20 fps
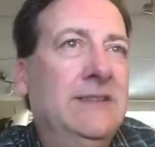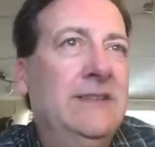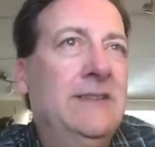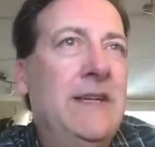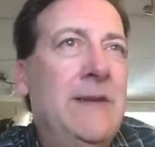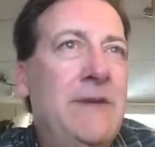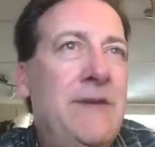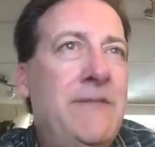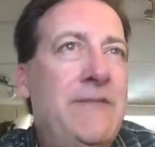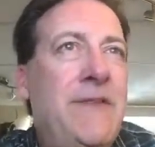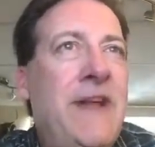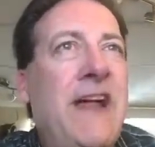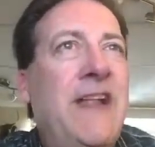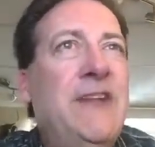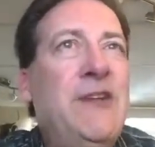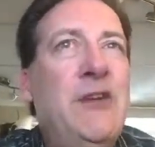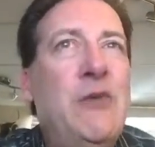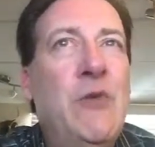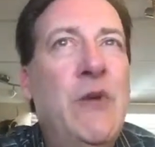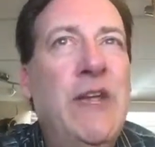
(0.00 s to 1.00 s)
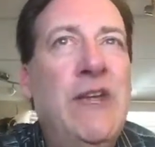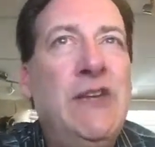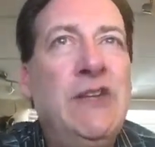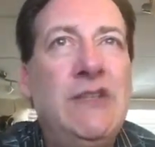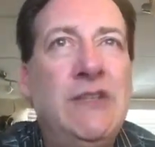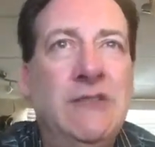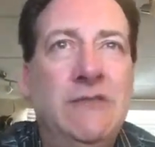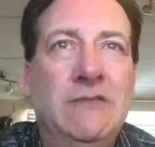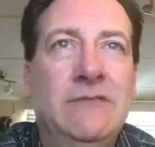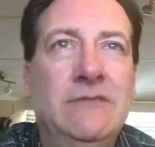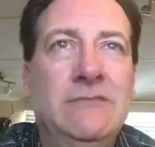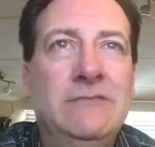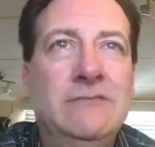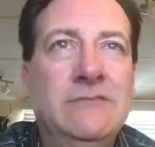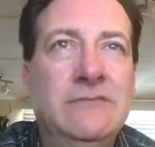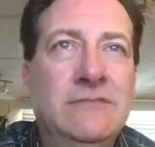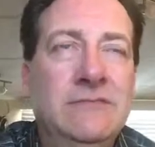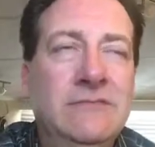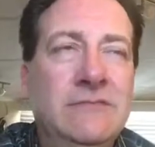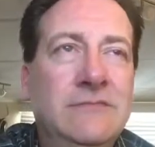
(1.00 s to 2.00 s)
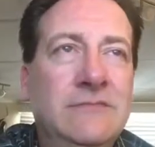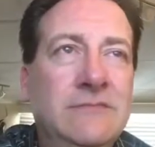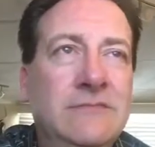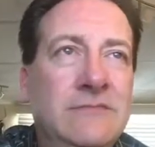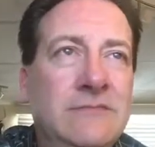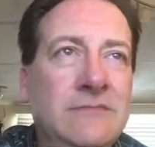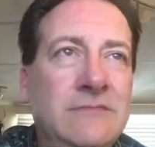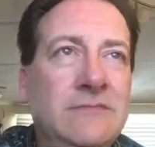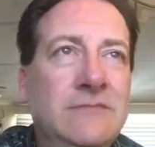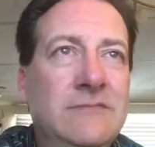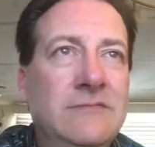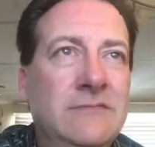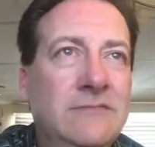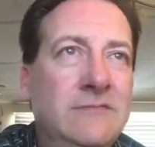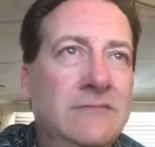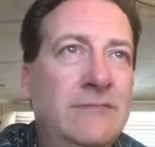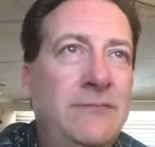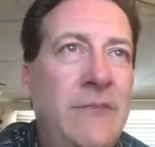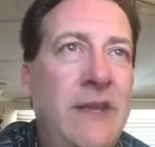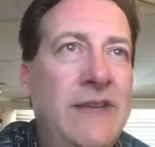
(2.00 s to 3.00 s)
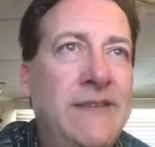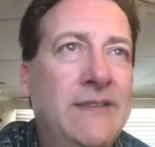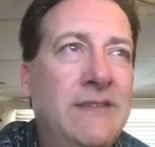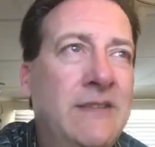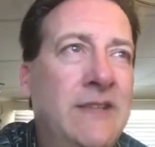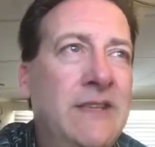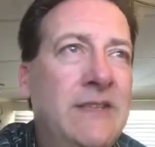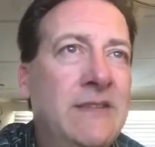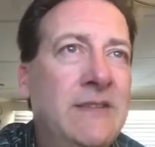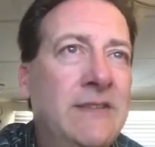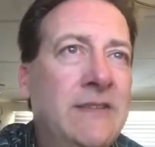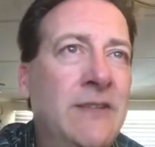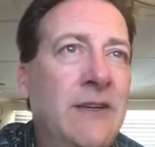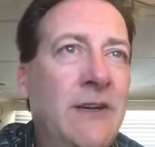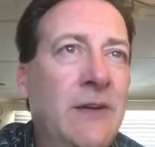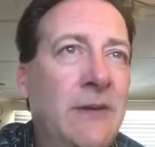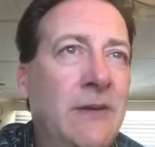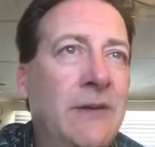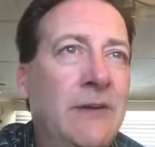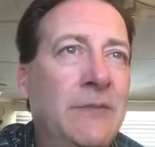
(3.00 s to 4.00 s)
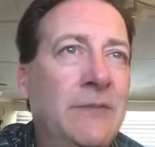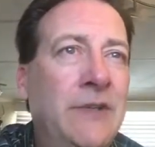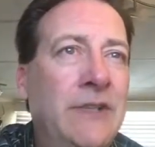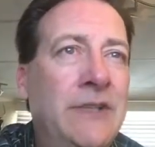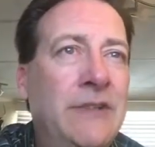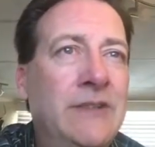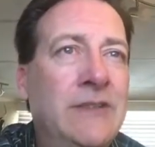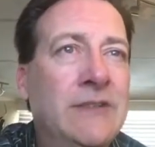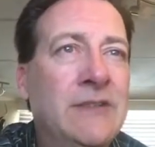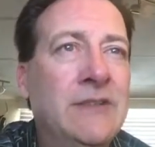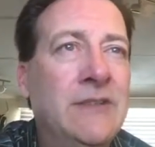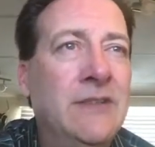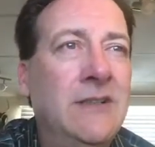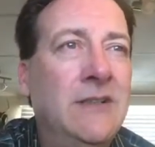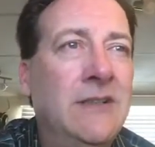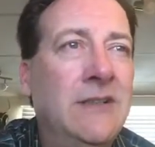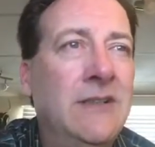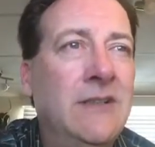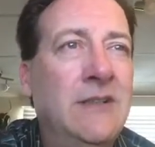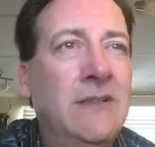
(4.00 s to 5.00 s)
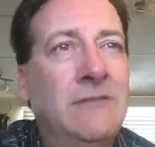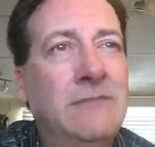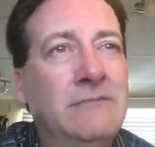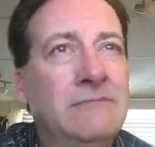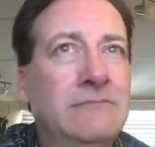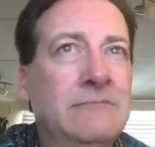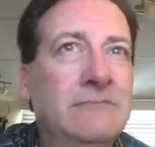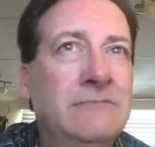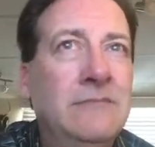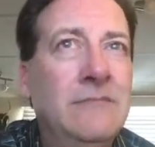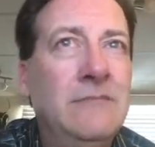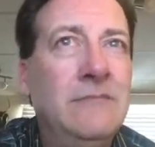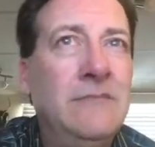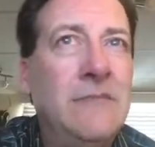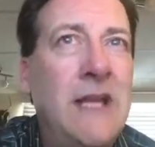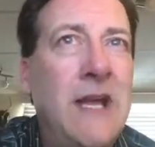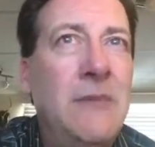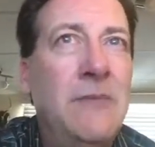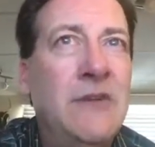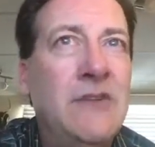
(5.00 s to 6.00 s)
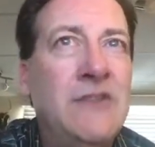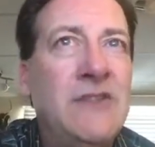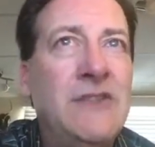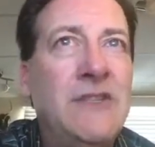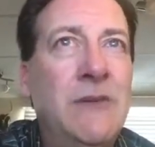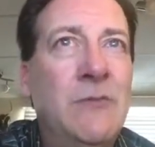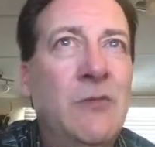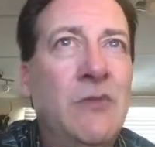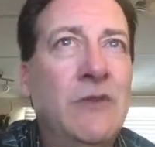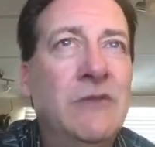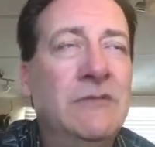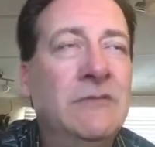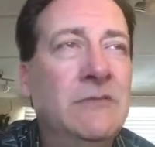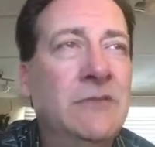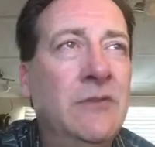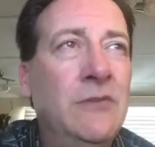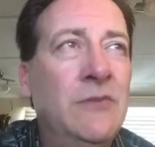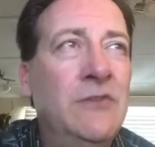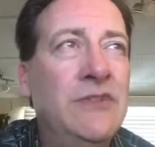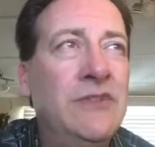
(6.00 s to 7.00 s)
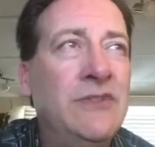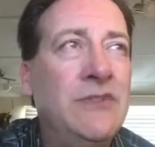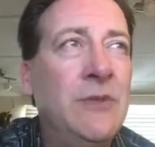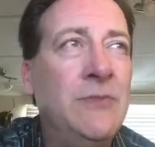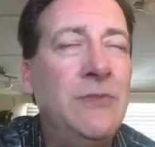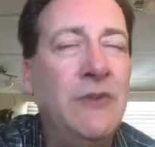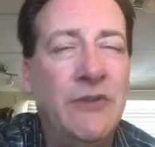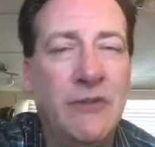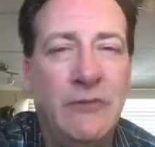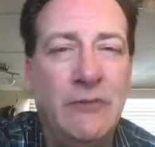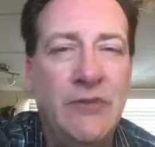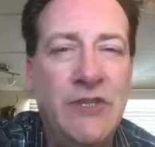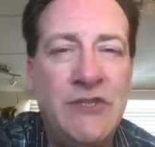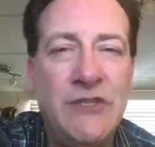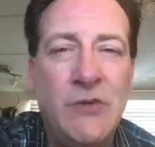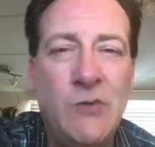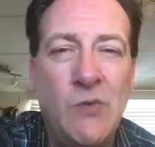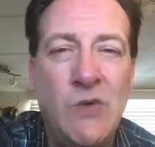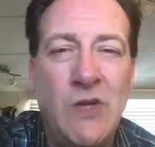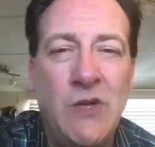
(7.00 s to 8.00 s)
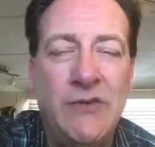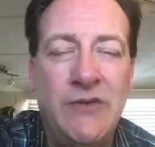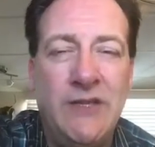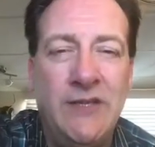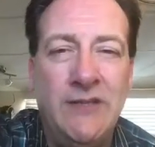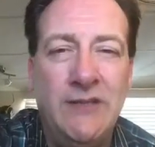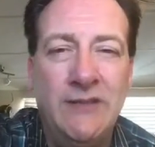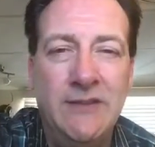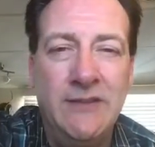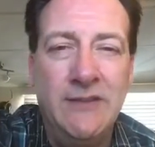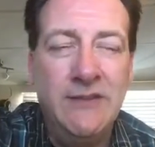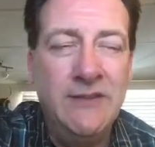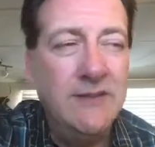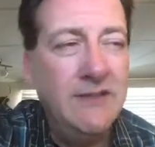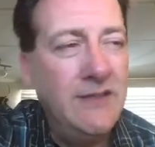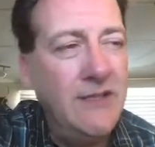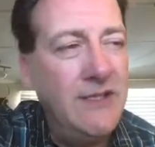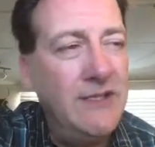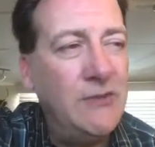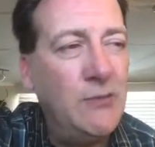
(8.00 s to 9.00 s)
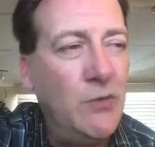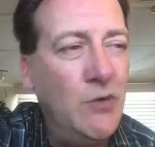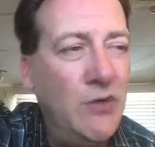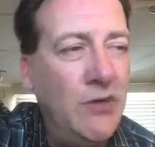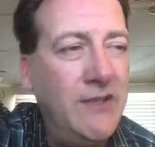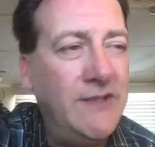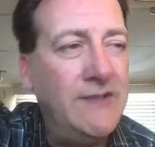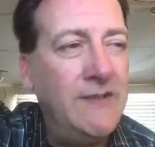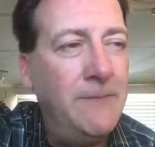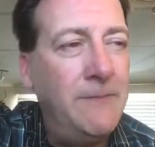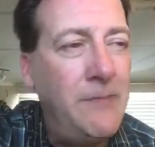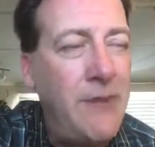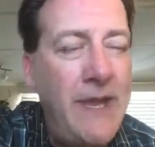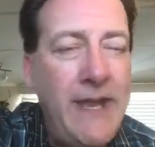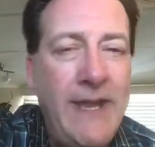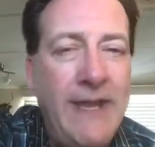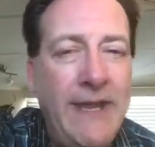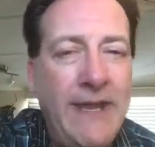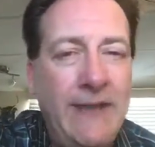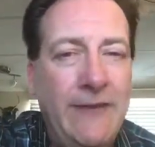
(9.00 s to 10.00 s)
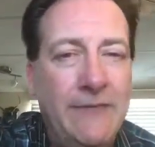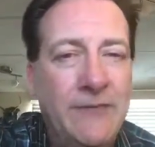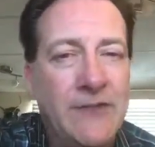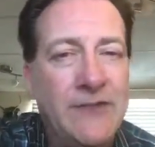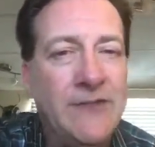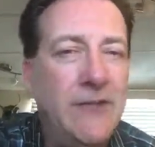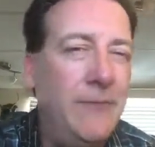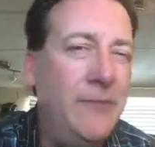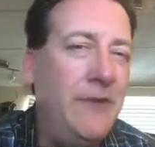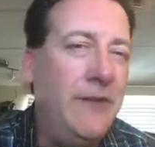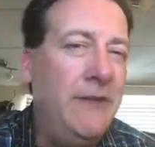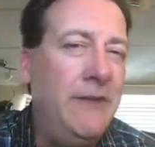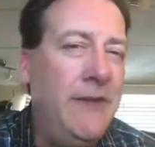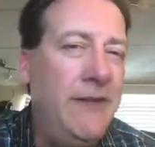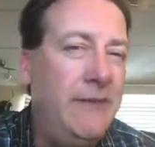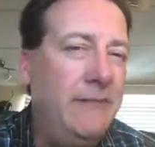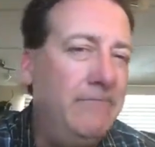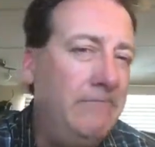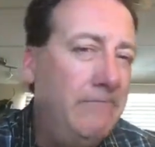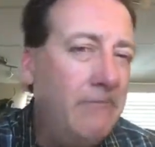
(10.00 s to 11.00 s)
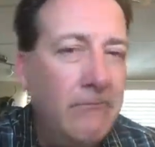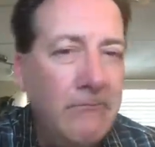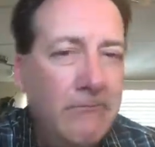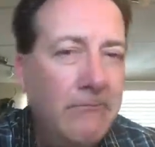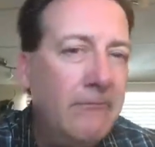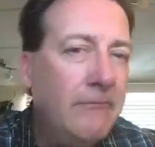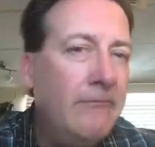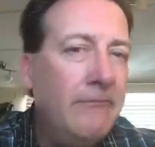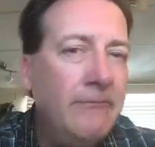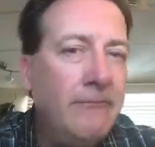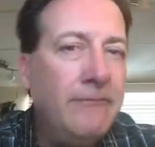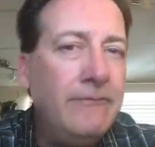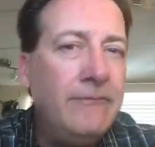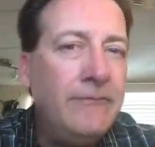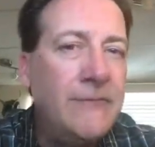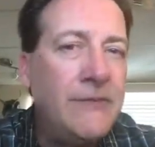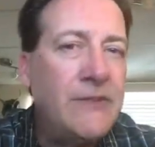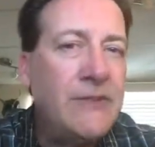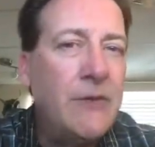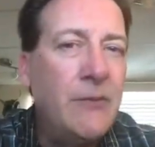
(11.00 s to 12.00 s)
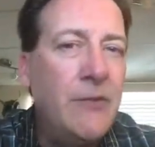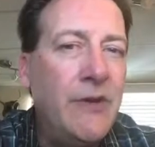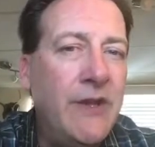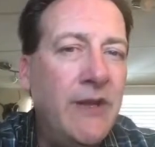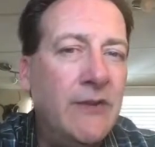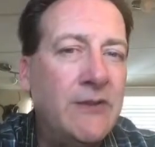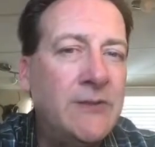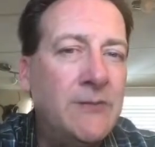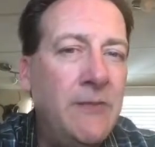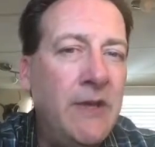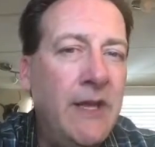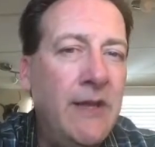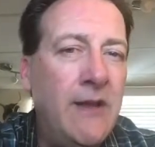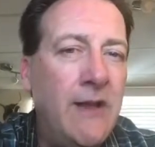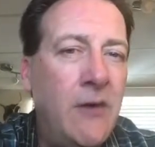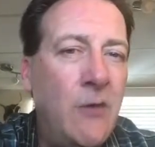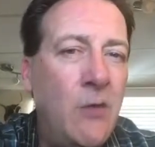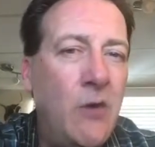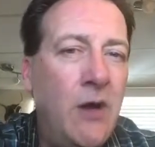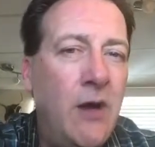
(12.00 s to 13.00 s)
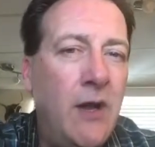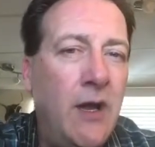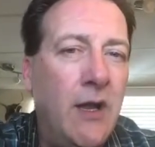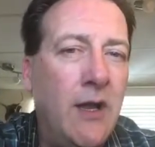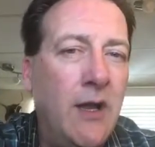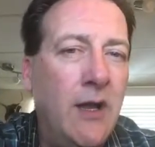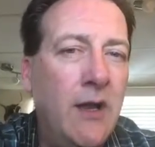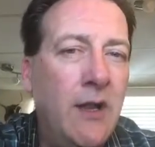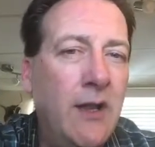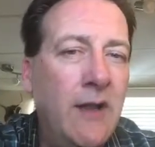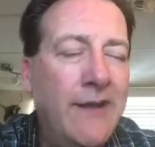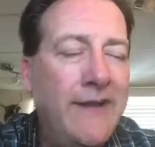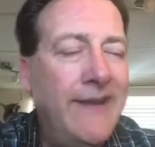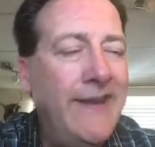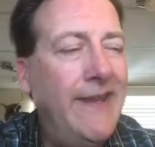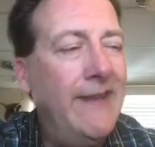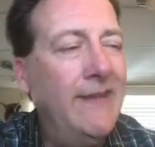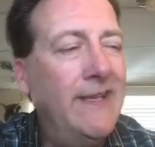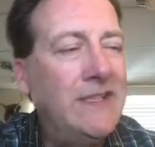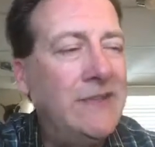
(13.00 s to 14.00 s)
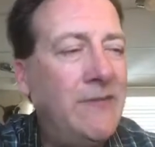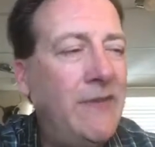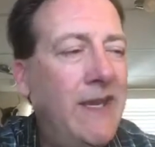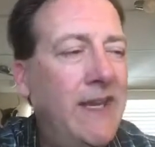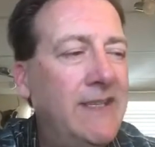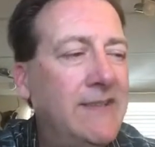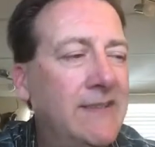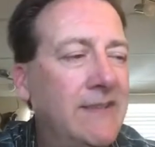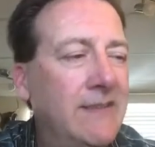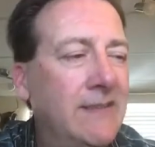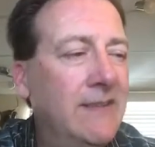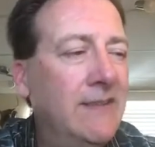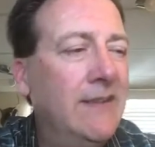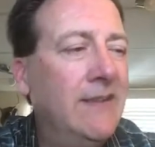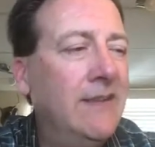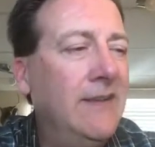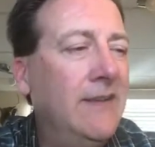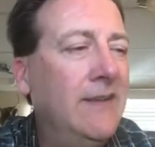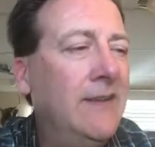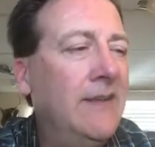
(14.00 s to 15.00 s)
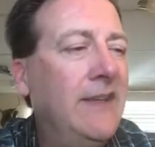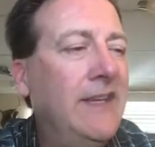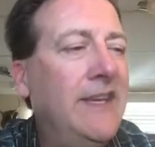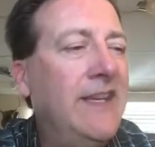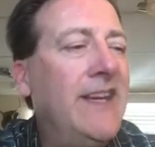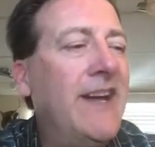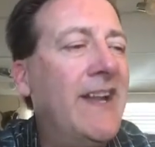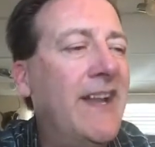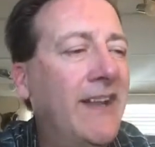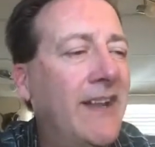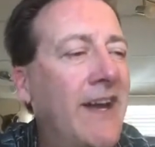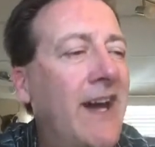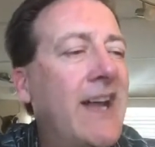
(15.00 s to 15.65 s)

valuation basically determines how much someone who is super rich and wealthy is willing to pay for something that someone else may not want. And let's face it, you got a